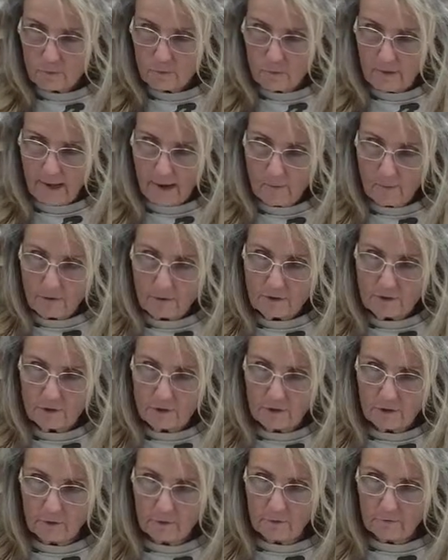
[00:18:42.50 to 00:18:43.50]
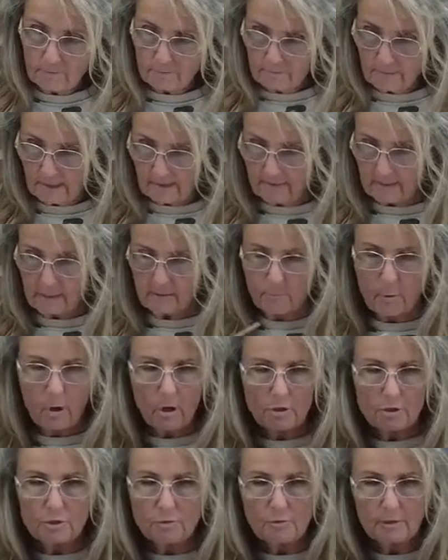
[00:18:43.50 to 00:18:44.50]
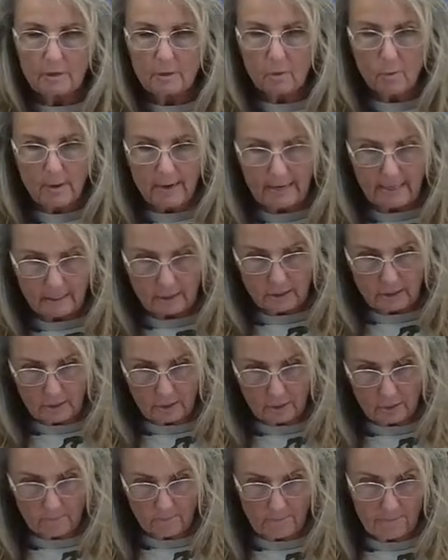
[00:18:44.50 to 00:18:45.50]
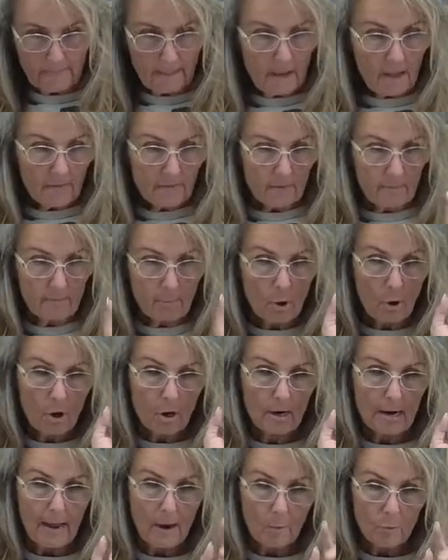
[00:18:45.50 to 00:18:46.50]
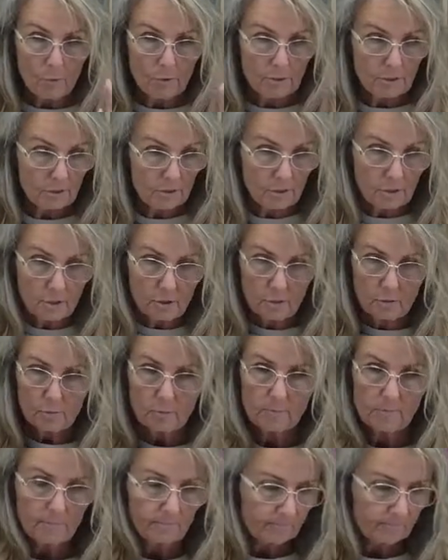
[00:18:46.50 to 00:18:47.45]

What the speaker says: what I would do, and this part you can go ahead and do. The part I wouldn't do,